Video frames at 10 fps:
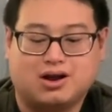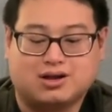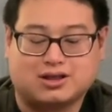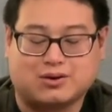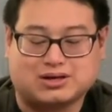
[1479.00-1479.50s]

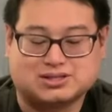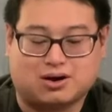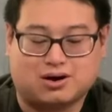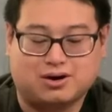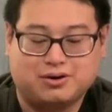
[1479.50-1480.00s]
EOS
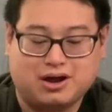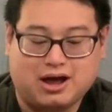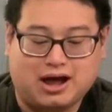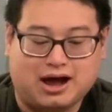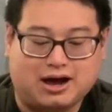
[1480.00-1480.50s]
R,
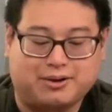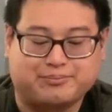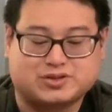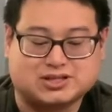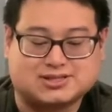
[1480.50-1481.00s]

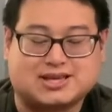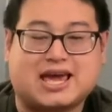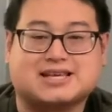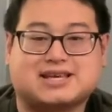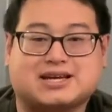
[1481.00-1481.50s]
just in
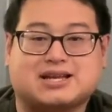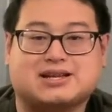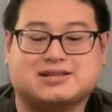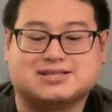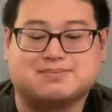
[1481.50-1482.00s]
case I need to
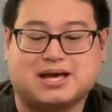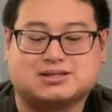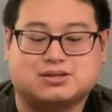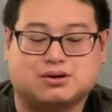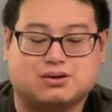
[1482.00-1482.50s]

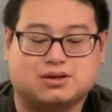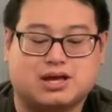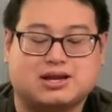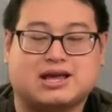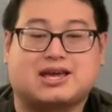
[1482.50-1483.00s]
dismantle
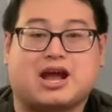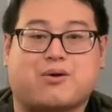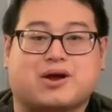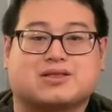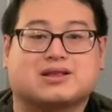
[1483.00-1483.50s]
it and
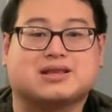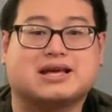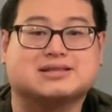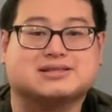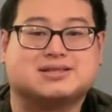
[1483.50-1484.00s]
carry the
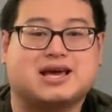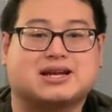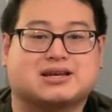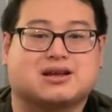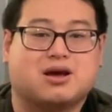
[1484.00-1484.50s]
lens
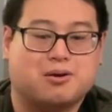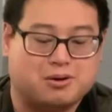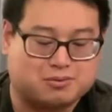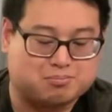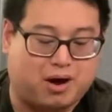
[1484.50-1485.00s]
and
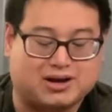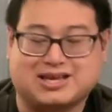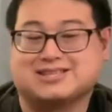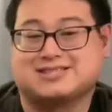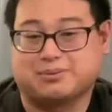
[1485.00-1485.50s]

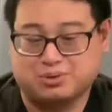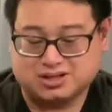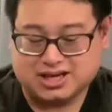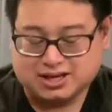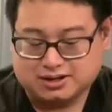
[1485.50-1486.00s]
body
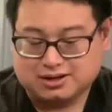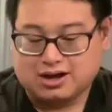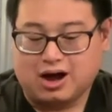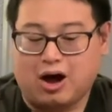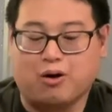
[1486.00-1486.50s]
separately.
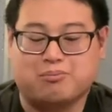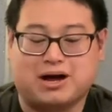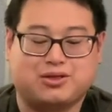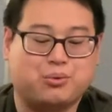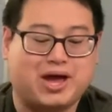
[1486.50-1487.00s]
Oh,
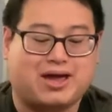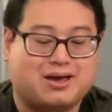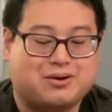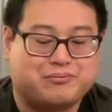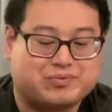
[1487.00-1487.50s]
by the way,
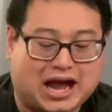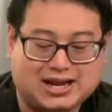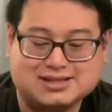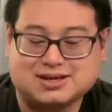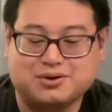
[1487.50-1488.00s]
I
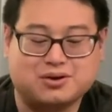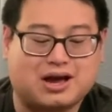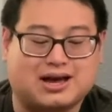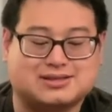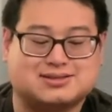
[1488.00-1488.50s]
didn't tell you
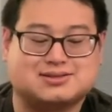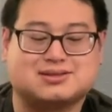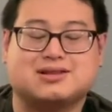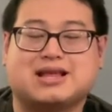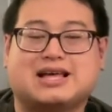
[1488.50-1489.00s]
guys,
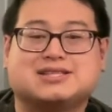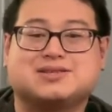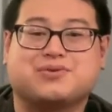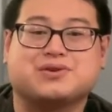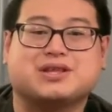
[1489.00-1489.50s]
the lens
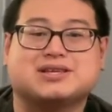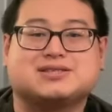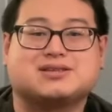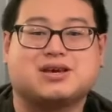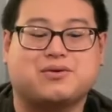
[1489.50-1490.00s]
for
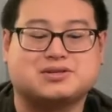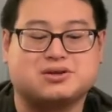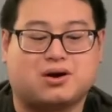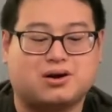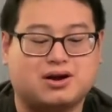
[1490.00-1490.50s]
this EOS
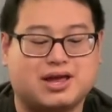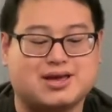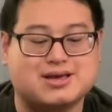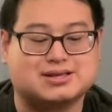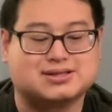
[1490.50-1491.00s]
R
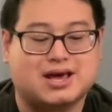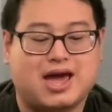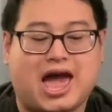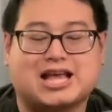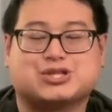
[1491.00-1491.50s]
is
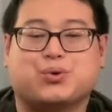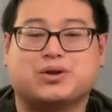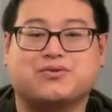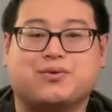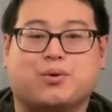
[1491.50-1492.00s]
a
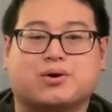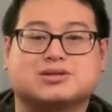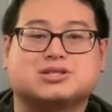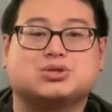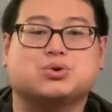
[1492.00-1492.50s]
24
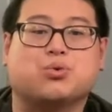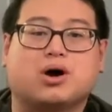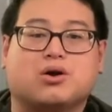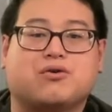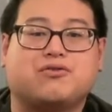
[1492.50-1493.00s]
to
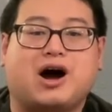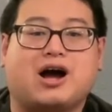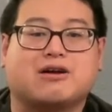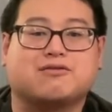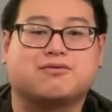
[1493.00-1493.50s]

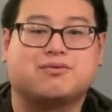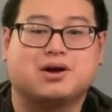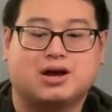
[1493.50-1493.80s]
105